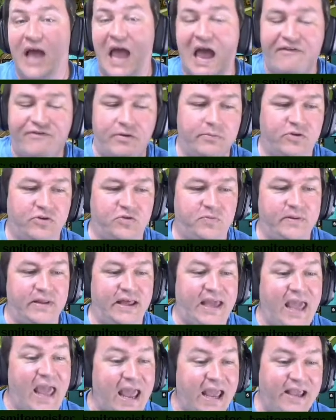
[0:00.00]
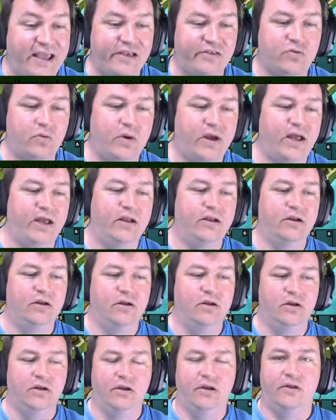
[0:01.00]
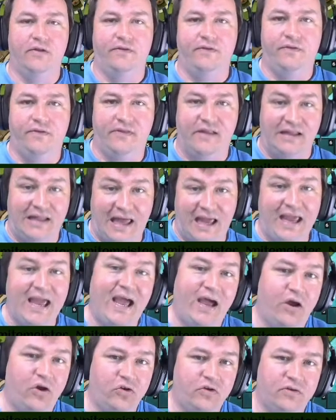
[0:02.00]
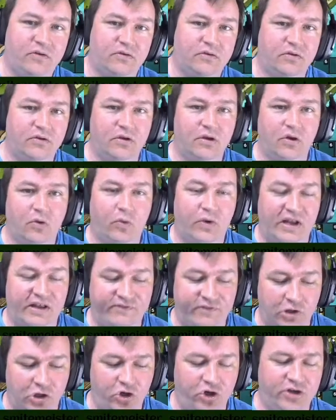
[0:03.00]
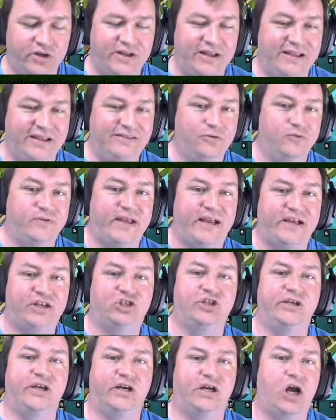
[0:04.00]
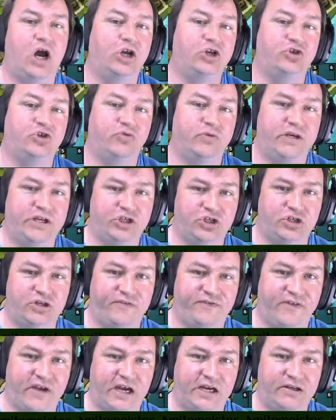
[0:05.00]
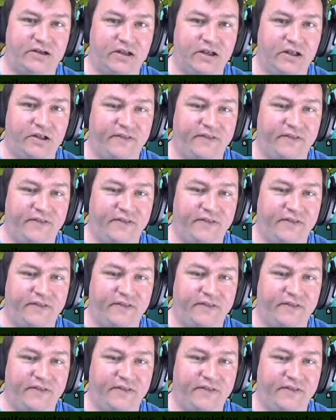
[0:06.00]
have him just be like, hey, guess what? The lighthouse, what I've learned is it was actually a conjuration effect.